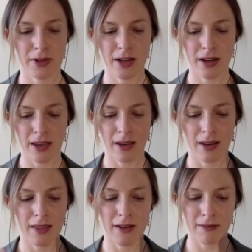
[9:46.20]
talking,
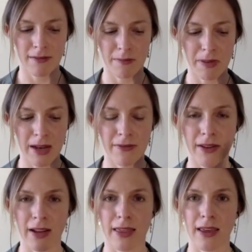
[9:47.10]
another
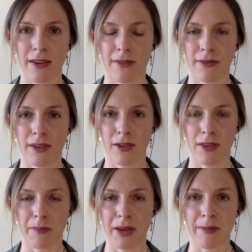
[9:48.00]
benefit, I think,
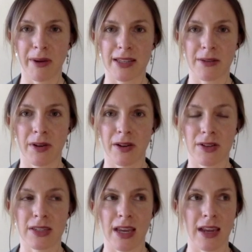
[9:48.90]
that piggybacks on what you're
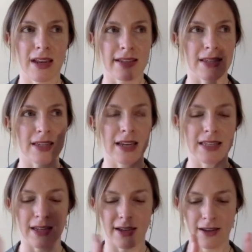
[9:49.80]
saying is this
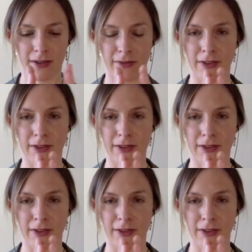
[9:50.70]
idea of,